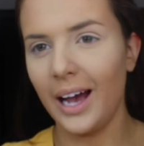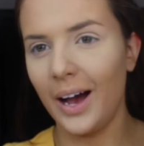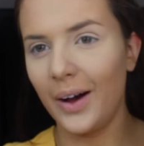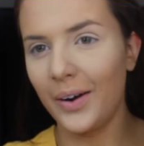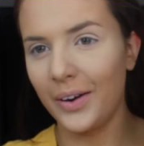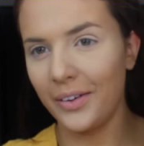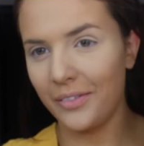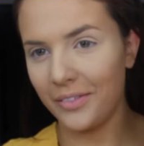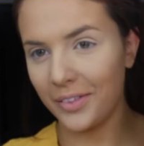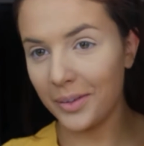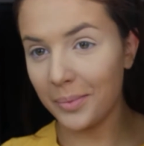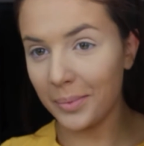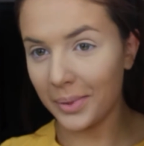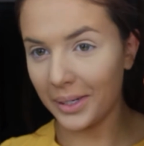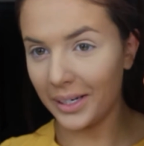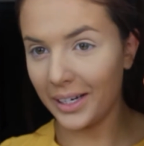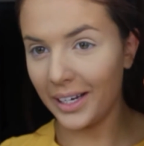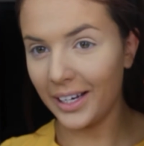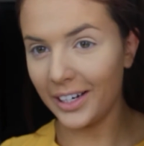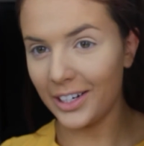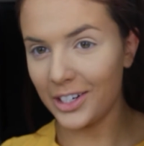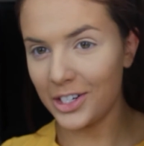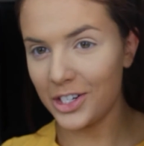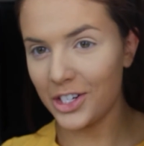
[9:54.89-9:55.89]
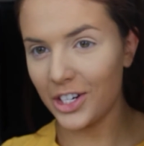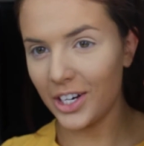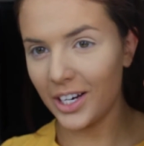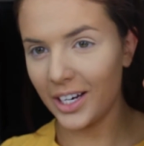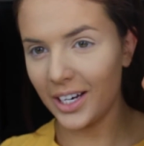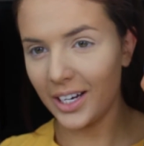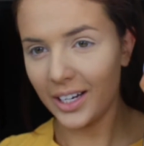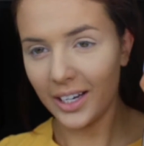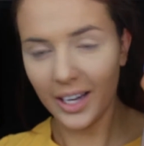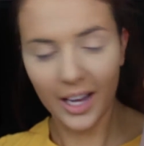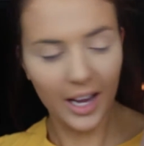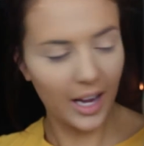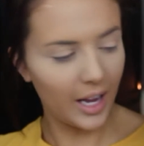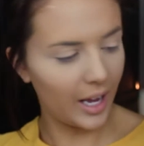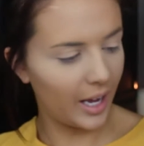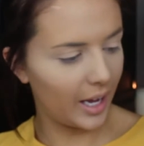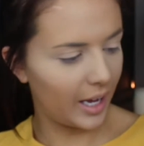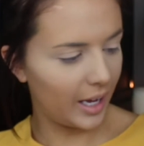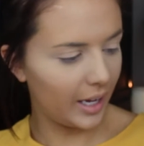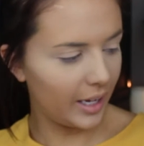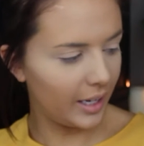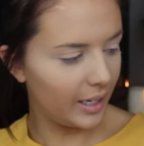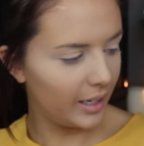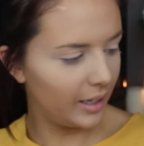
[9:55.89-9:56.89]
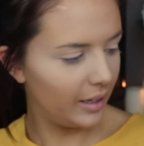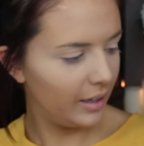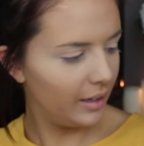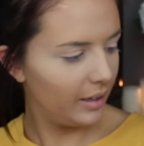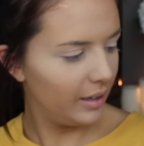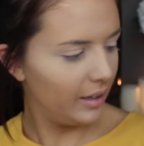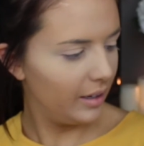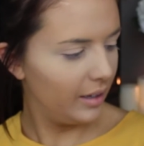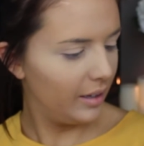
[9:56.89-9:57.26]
out of the banana shade. I